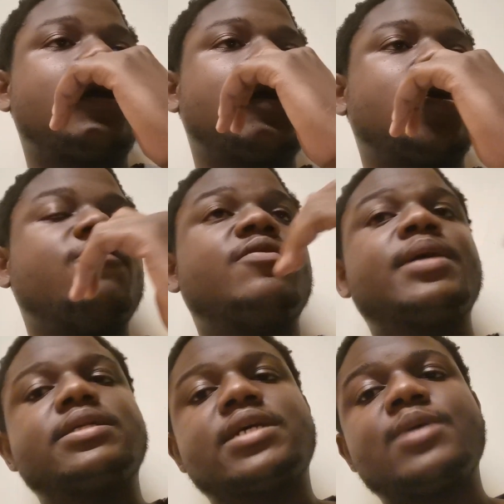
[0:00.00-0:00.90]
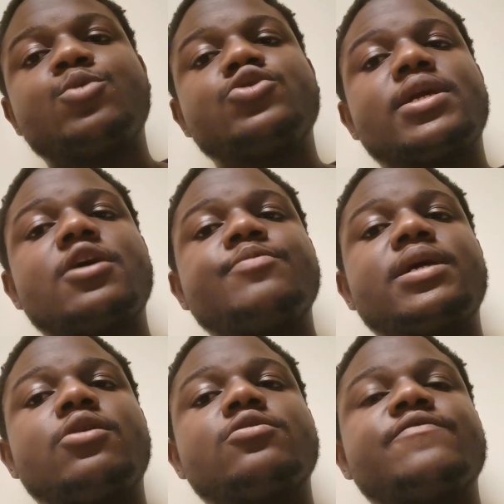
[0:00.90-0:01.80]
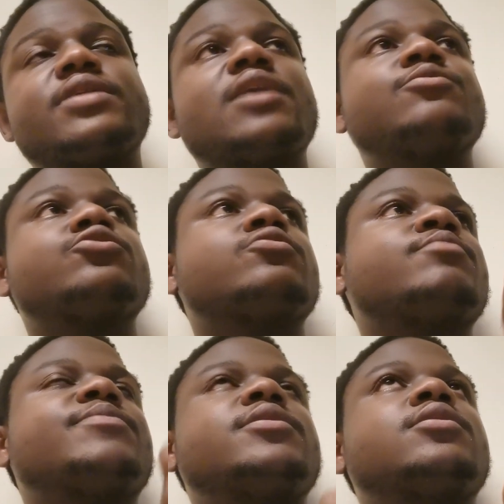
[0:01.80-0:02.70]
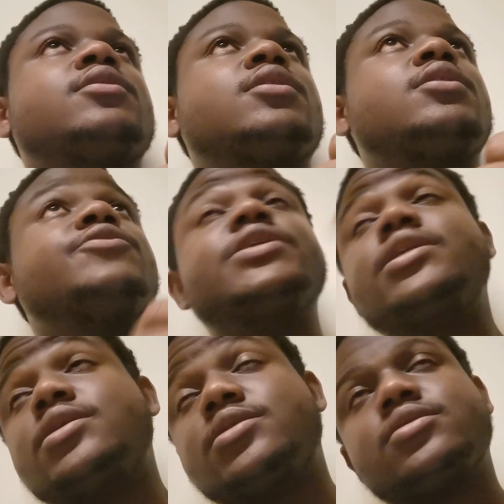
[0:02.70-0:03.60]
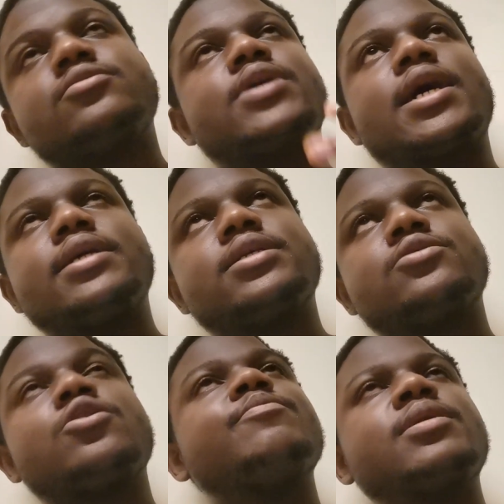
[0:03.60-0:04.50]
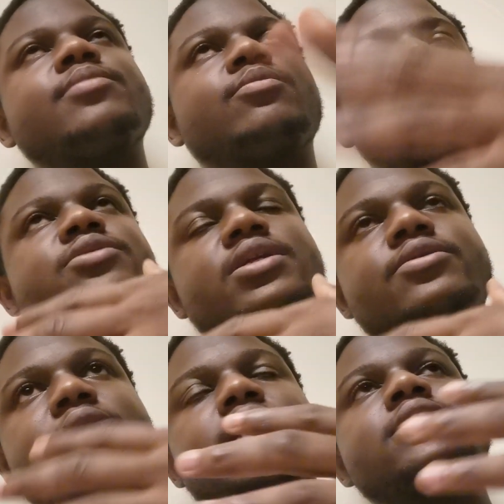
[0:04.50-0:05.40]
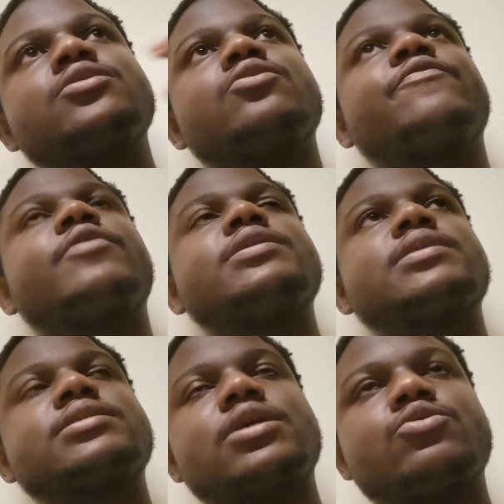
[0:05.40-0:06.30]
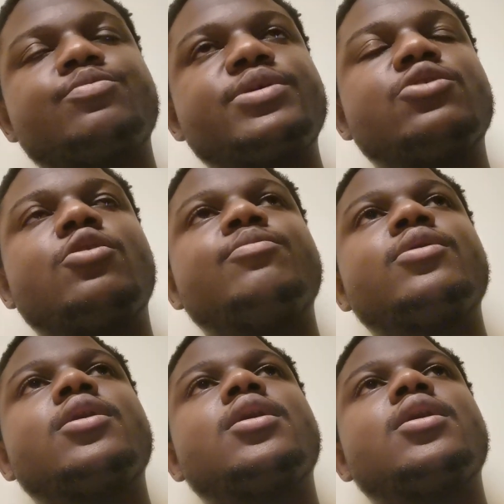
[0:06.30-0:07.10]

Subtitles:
over my time, which will allow me a lot of time to maybe read, write, not maybe, but read, write. For instance, I could pick up